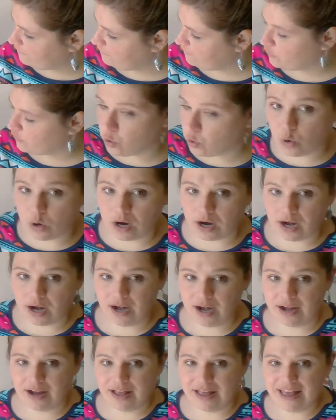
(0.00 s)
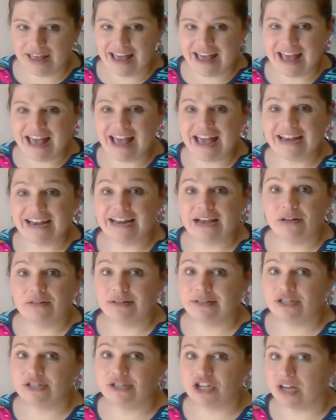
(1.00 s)
4. And now
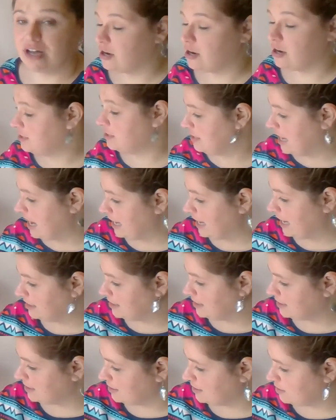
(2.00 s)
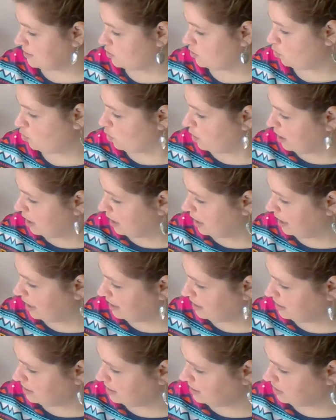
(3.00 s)
let's check our sides.
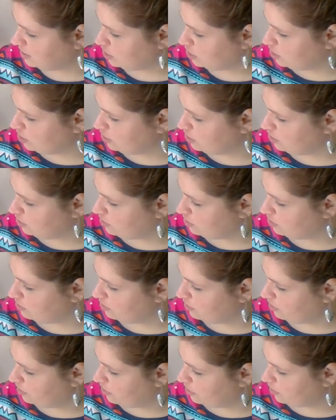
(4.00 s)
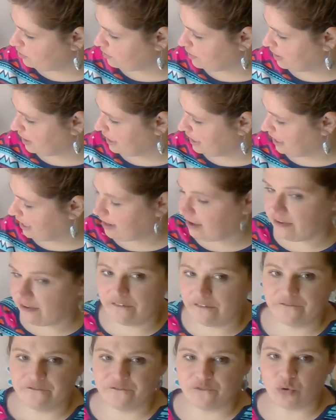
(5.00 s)
1, 2, 3,
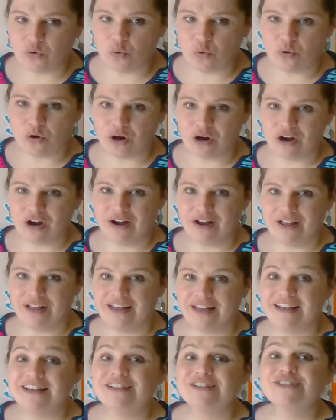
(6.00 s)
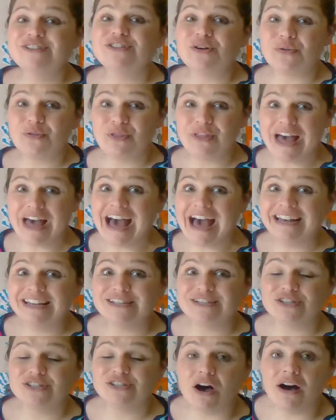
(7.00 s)
4. So that
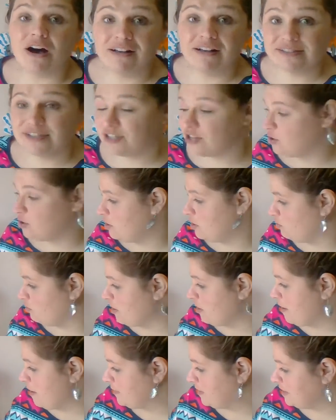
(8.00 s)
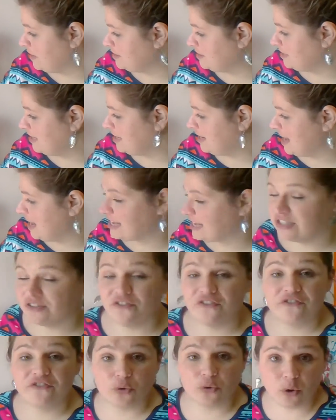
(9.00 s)
is also a rhombus. It has
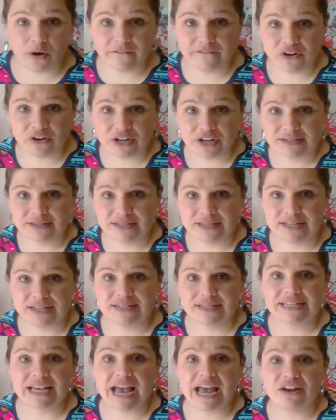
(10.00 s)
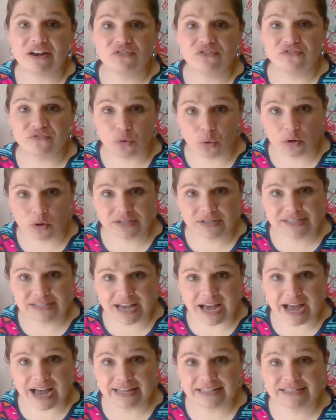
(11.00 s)
4 vertices and 4
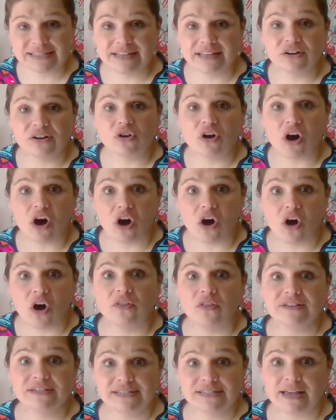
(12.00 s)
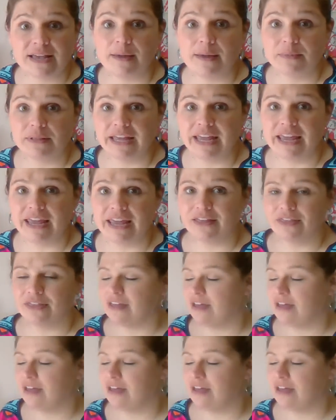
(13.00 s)
sides that are all the same length.